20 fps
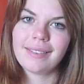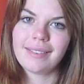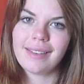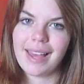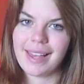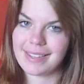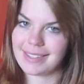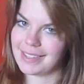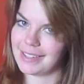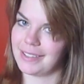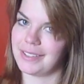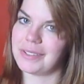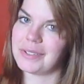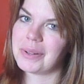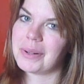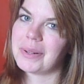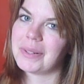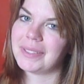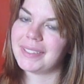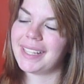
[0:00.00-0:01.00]
as an
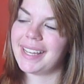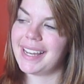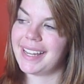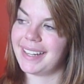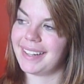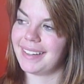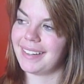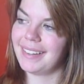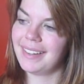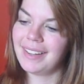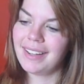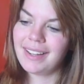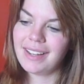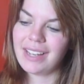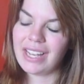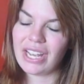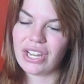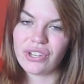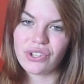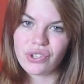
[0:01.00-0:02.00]
adult and
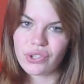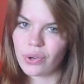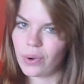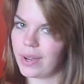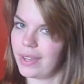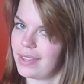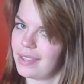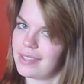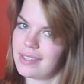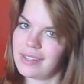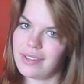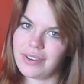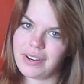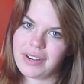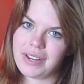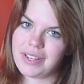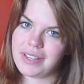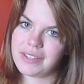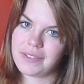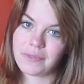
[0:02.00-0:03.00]
enjoy the
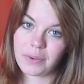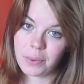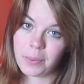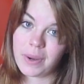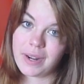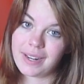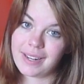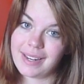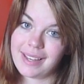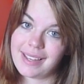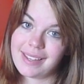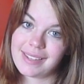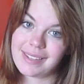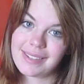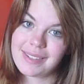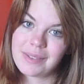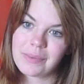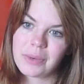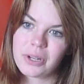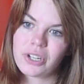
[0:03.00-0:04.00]
series for what it is,
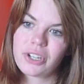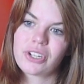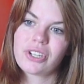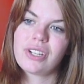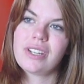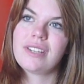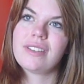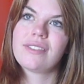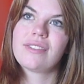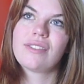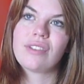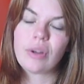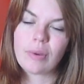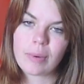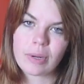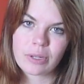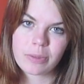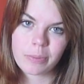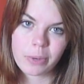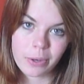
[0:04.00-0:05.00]
which is so
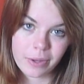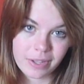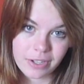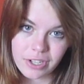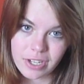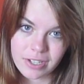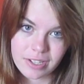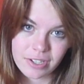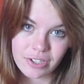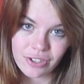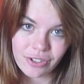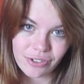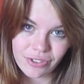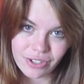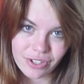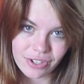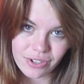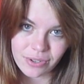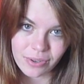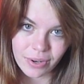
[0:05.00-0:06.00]
much more than just a
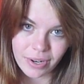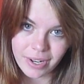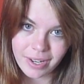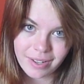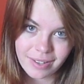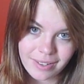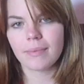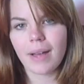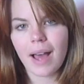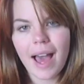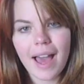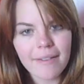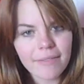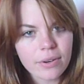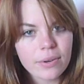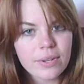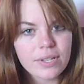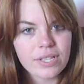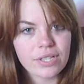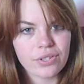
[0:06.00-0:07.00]
children's story. I've
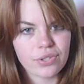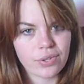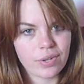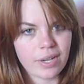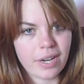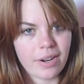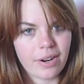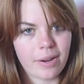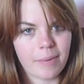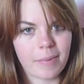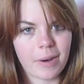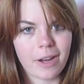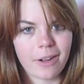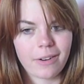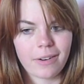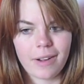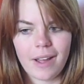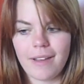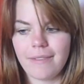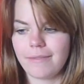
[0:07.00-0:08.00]
always enjoyed Harry
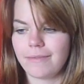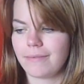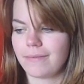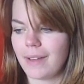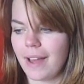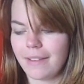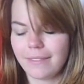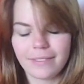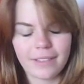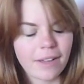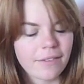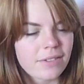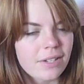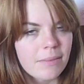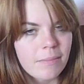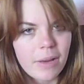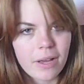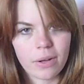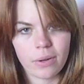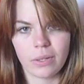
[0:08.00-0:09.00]
Potter. I've loved
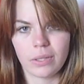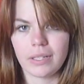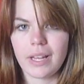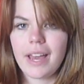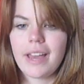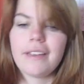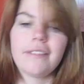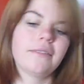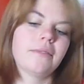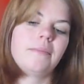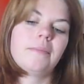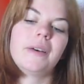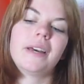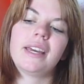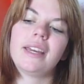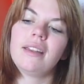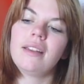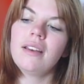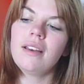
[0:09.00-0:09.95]
it my whole life, but